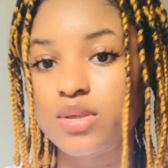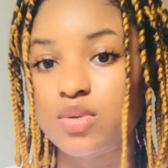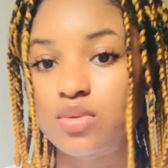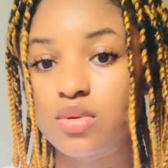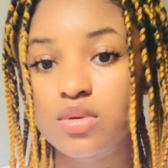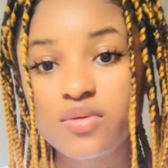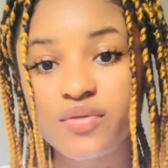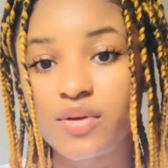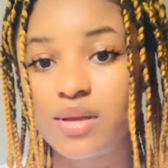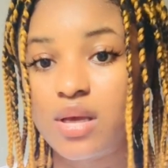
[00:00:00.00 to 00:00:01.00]
to look
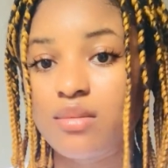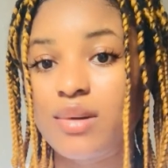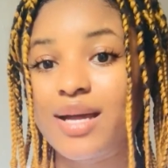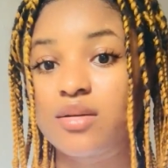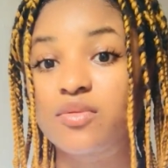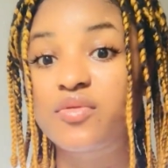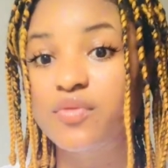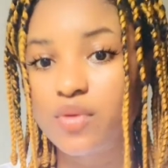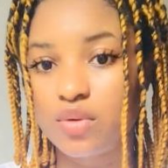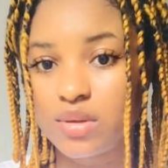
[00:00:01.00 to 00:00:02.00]
for them and
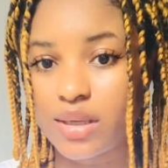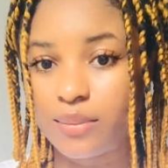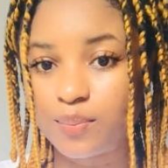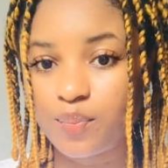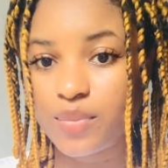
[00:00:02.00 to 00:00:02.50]
follow them.